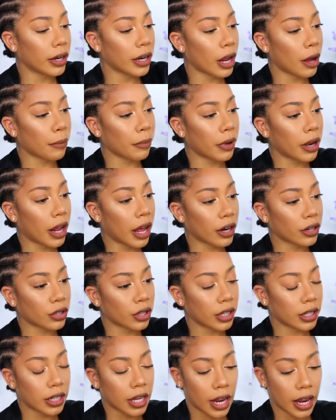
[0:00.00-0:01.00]
now I'm gonna
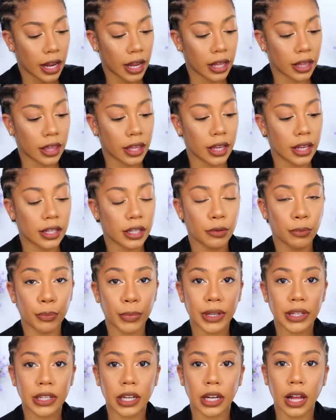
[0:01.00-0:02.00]
actually take this
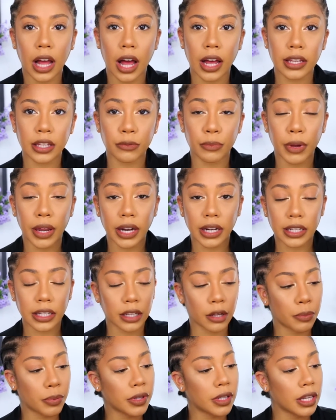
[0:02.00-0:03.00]
Minted Cosmetics
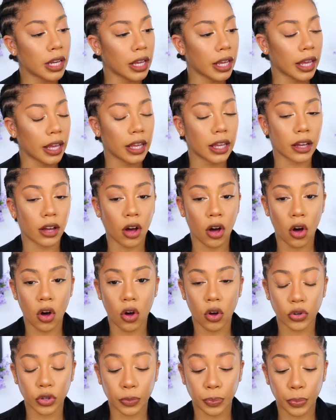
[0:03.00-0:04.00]
lipstick
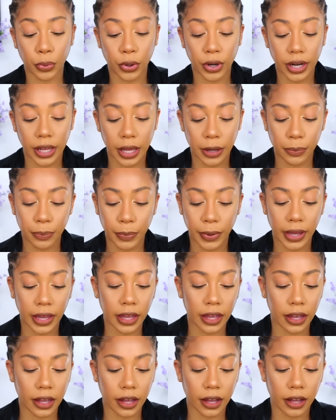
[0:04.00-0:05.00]
called Pretty in
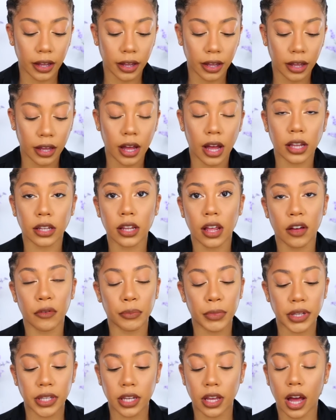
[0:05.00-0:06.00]
Pink. I love
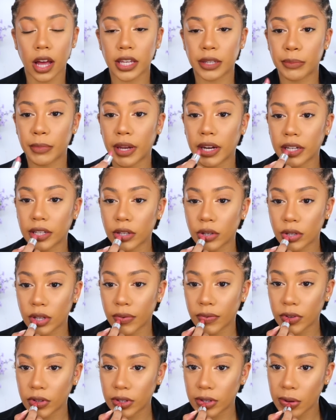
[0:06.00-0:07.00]
Minted Cosmetics, their
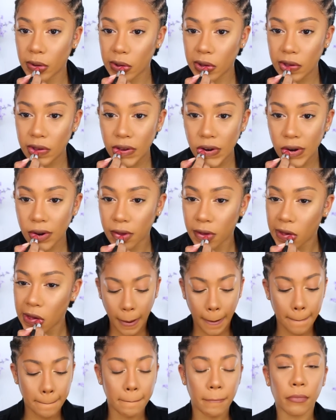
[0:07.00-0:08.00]
stuff is so good.
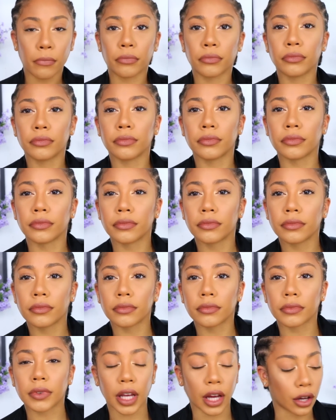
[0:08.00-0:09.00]
Mmm,
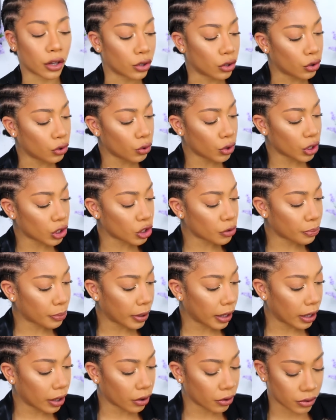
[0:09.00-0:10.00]
-hmm, like a nudish
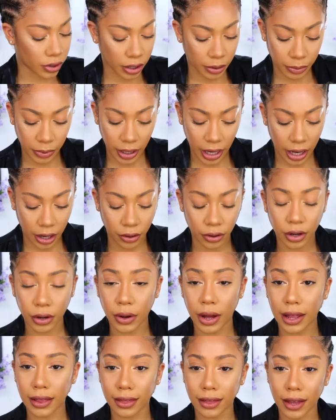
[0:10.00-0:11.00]
pink or something, I don't
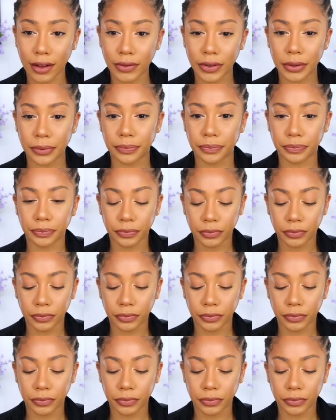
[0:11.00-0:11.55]
know, I love it.